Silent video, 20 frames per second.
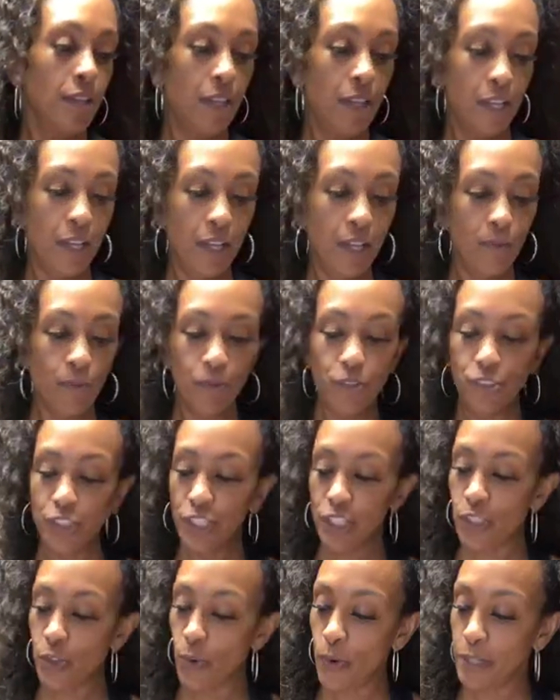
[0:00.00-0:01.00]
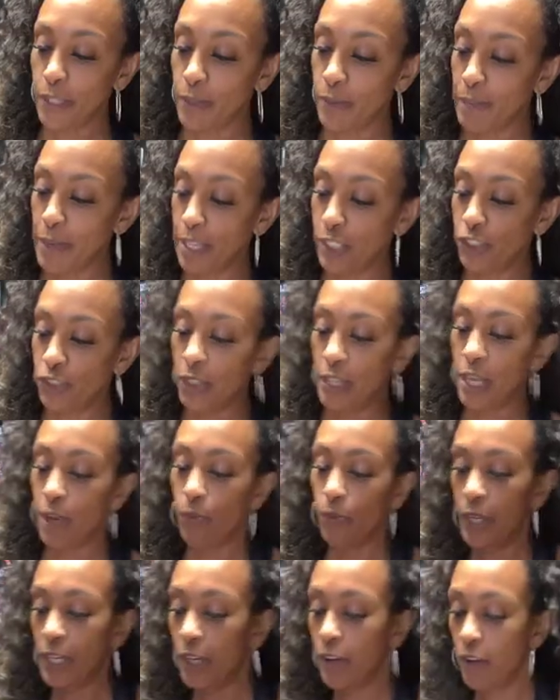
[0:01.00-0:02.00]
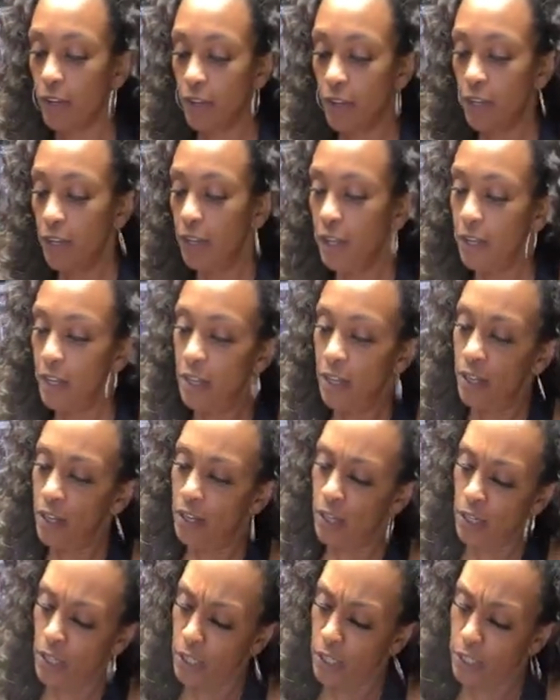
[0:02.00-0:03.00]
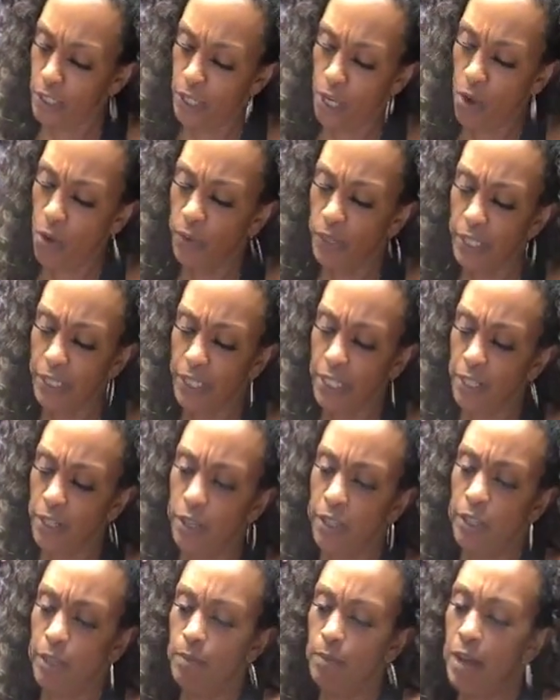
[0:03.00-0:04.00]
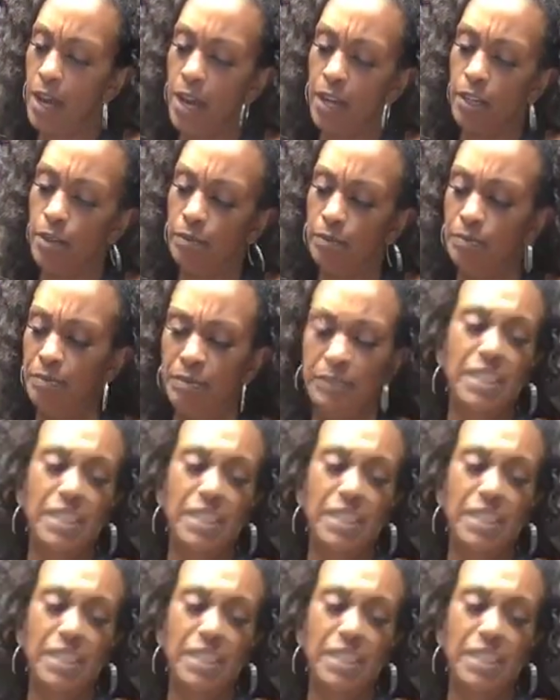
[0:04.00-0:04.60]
And we're just going to make sure that we are coating it on the bottom.